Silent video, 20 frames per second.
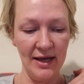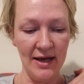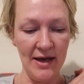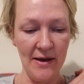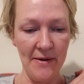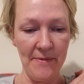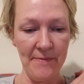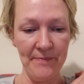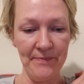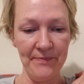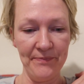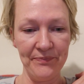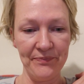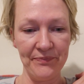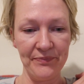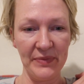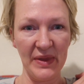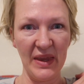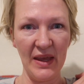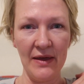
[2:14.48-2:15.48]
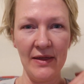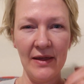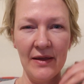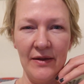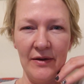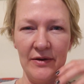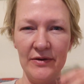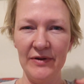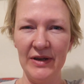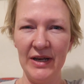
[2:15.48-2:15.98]
I think
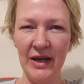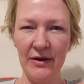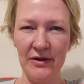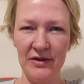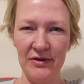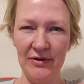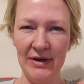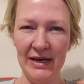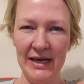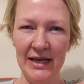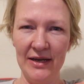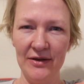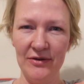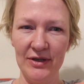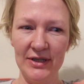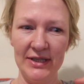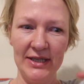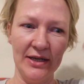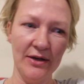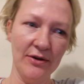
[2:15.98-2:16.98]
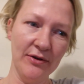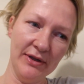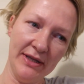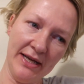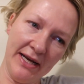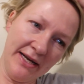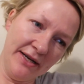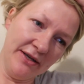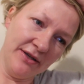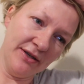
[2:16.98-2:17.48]
those videos are really interesting, aren't
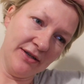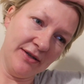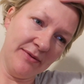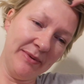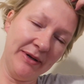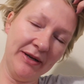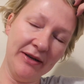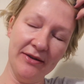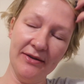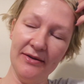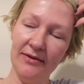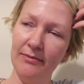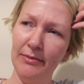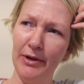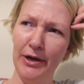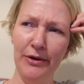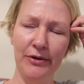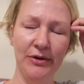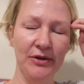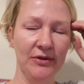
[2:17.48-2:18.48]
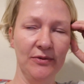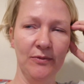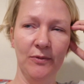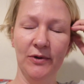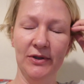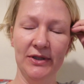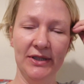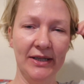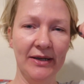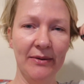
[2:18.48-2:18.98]
they? Just because who doesn't
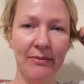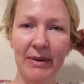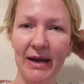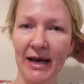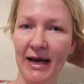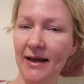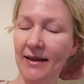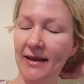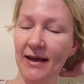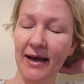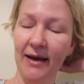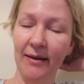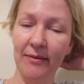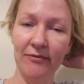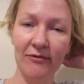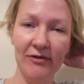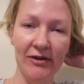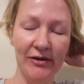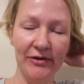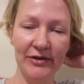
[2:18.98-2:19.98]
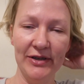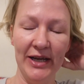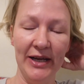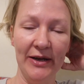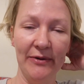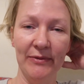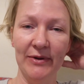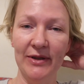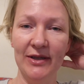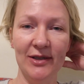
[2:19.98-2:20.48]
want to compare their
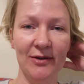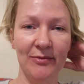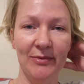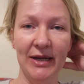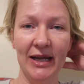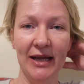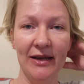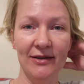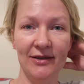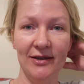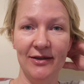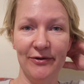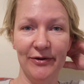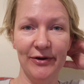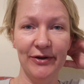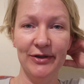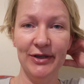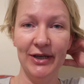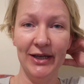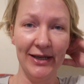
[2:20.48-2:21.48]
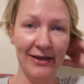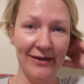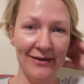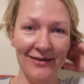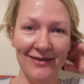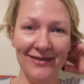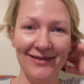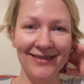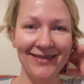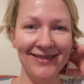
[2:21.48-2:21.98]
routine with somebody else's routine?
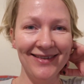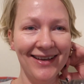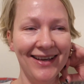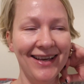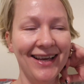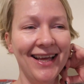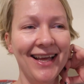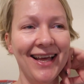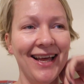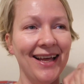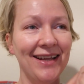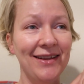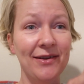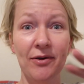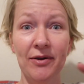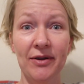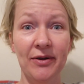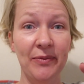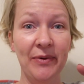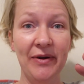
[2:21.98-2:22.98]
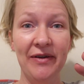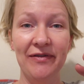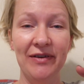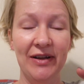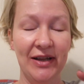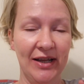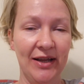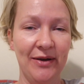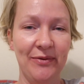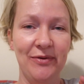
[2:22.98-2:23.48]
Not that we
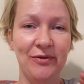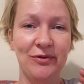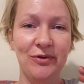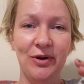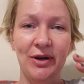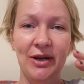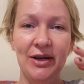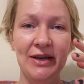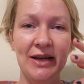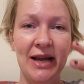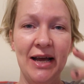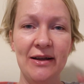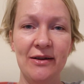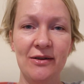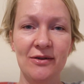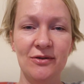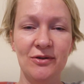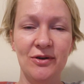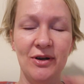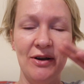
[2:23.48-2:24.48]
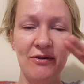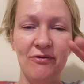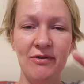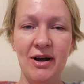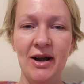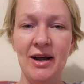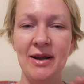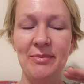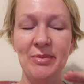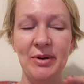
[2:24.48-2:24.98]
feel like we've got it nailed or got it
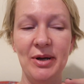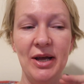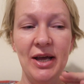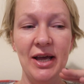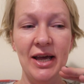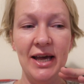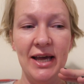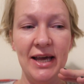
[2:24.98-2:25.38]
right, but